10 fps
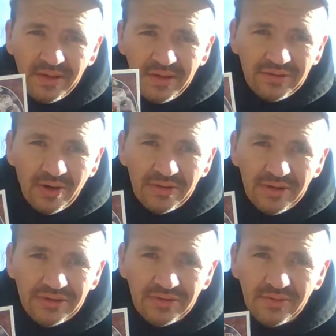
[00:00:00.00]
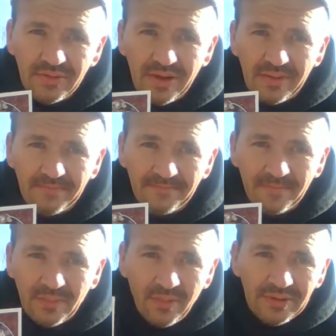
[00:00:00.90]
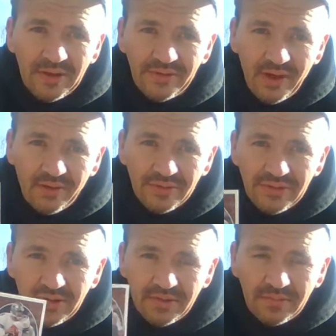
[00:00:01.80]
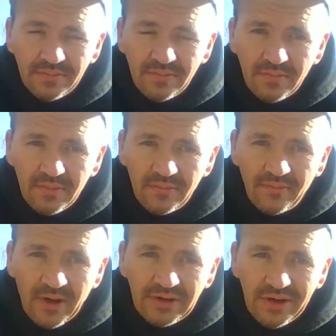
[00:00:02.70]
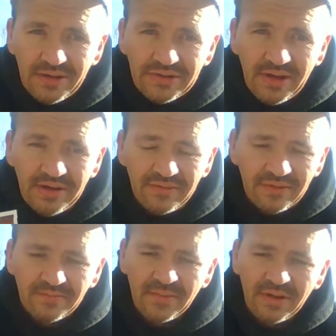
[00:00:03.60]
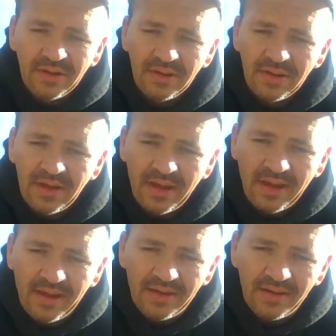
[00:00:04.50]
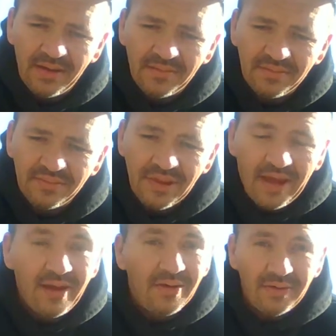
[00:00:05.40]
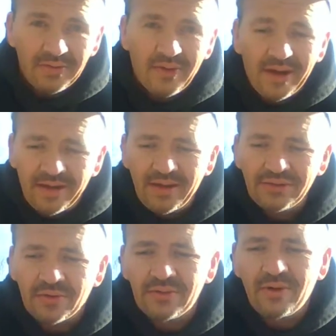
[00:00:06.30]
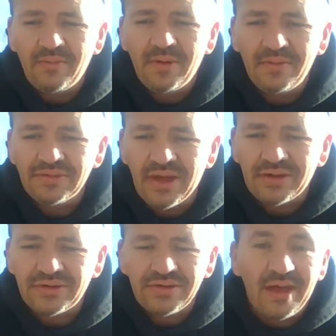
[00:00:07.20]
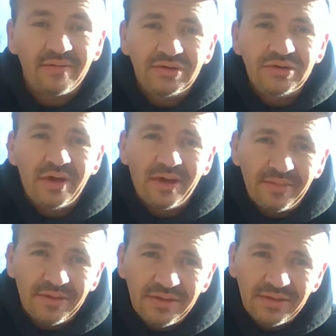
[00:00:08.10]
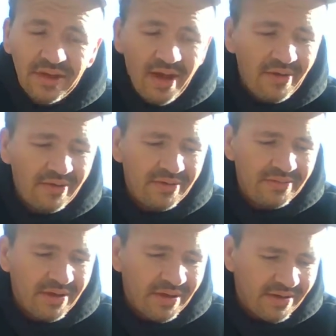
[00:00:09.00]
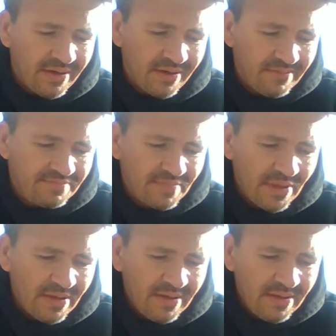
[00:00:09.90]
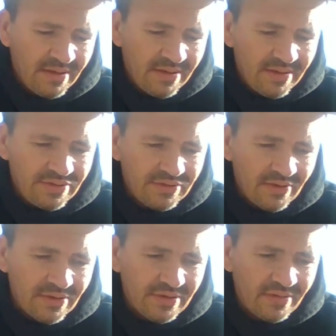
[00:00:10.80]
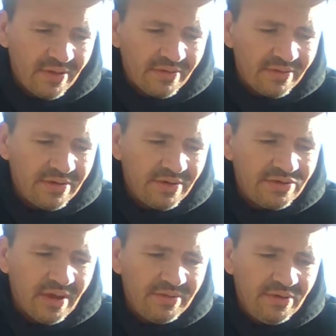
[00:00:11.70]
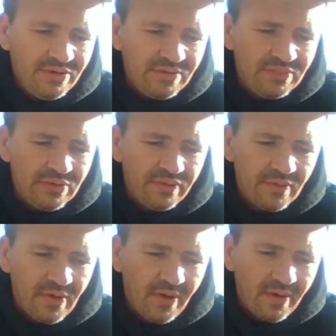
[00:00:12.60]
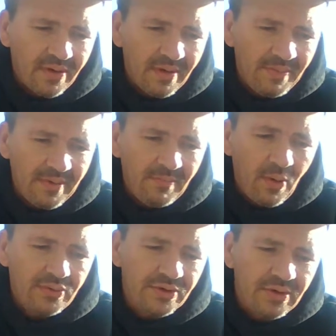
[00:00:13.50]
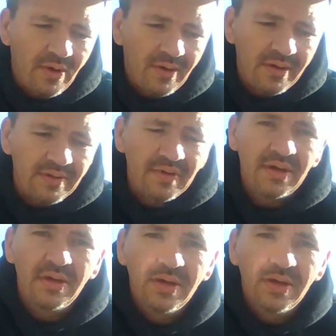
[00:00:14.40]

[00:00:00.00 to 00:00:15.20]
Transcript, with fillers: turned into um, what they thought was their franchise savior. And um, now, right now, Tony Romo is actually out of a job. He got hurt, and um, he's currently no longer in a job. Here is a beautiful card, a portrait card of uh,